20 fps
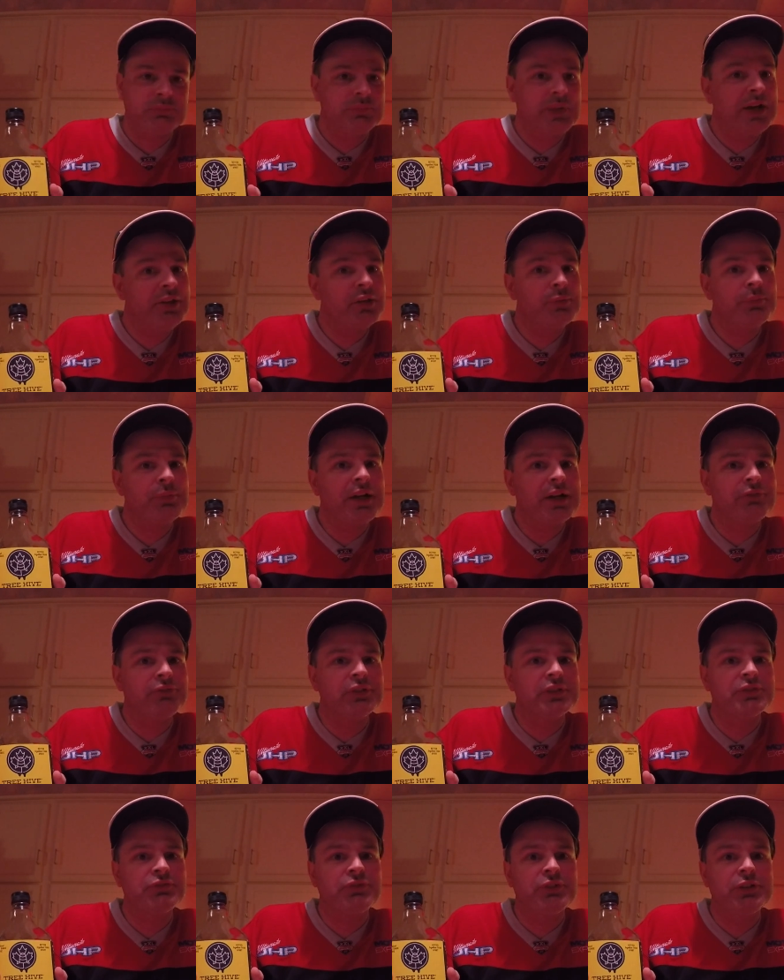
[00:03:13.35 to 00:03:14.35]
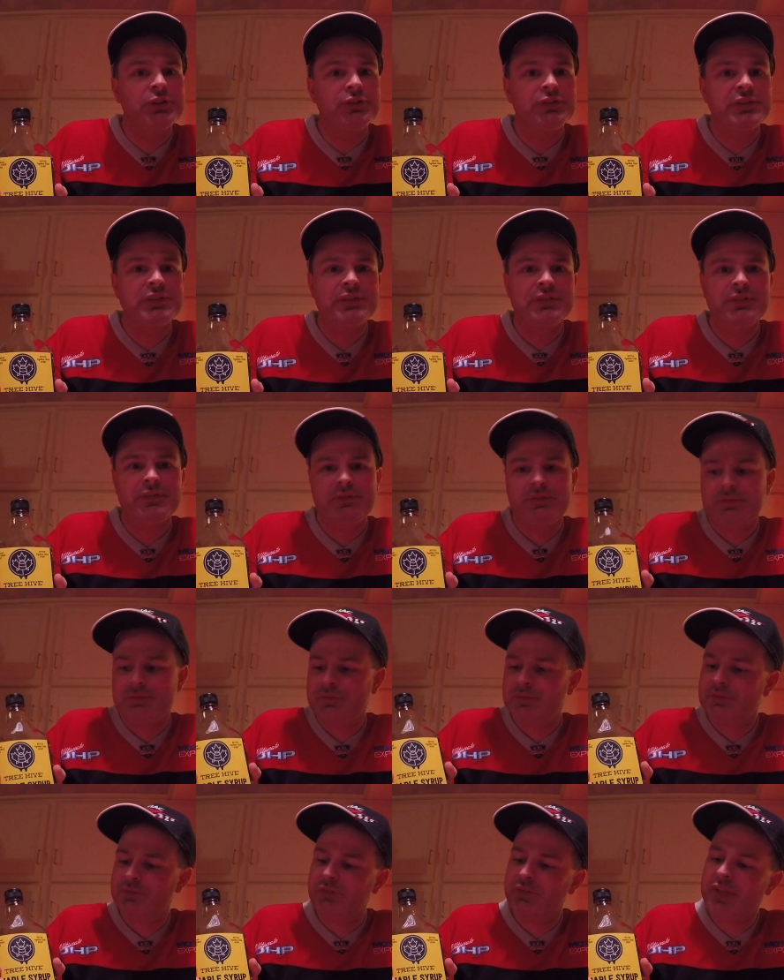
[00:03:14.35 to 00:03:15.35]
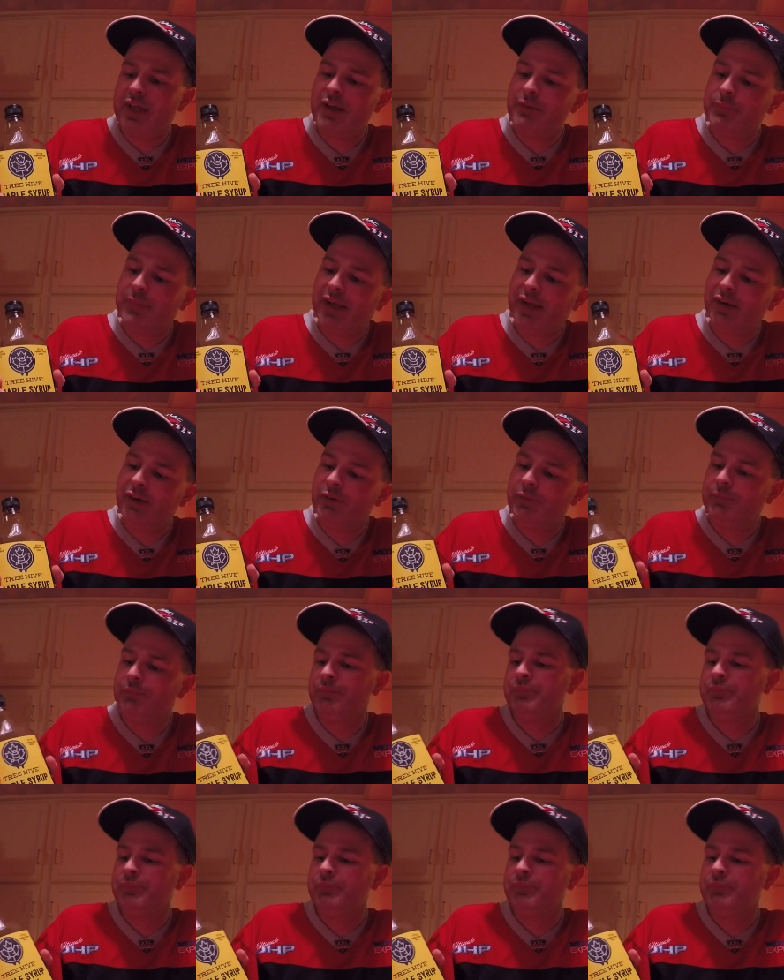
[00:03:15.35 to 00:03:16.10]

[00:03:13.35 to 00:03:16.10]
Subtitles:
other breakfast foods for that matter.